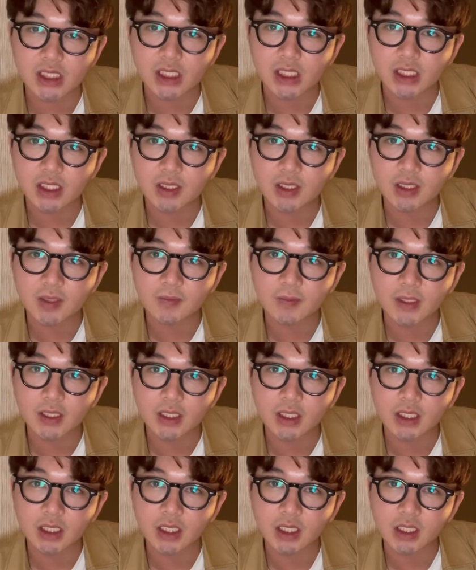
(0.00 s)
I'm
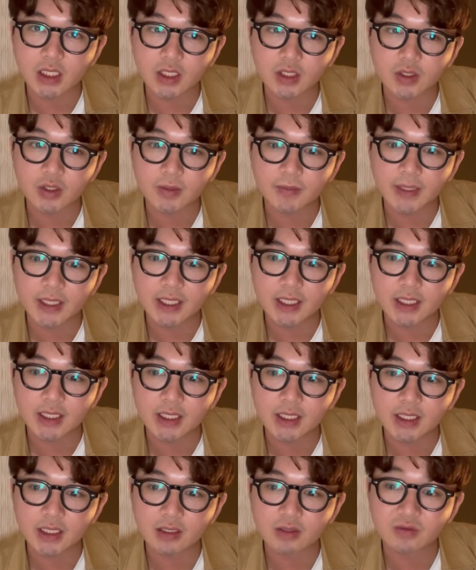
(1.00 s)
gonna go to bed,
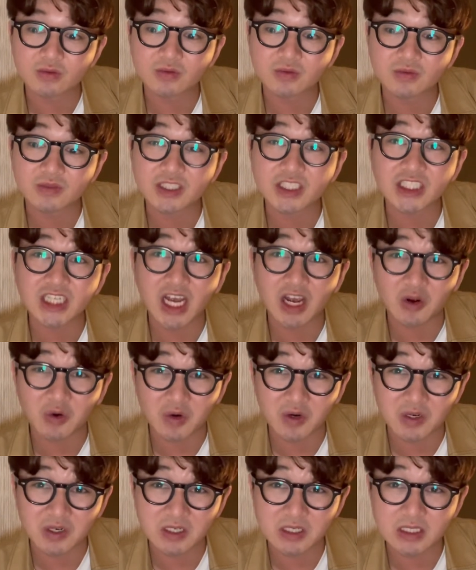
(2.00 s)
ooh,
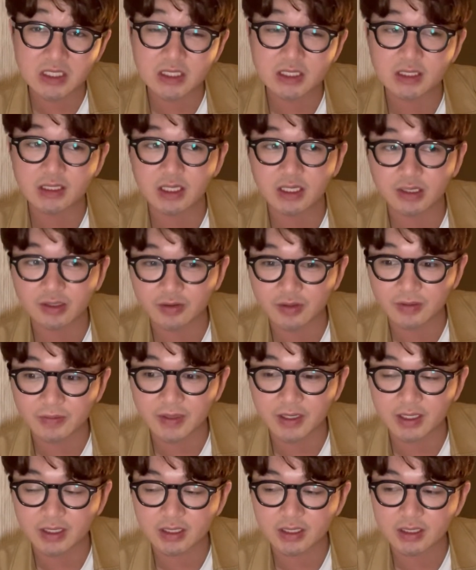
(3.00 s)
shower, then go to
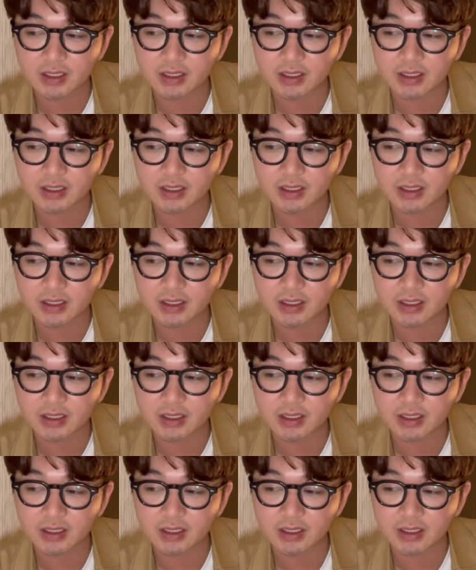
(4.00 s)
bed.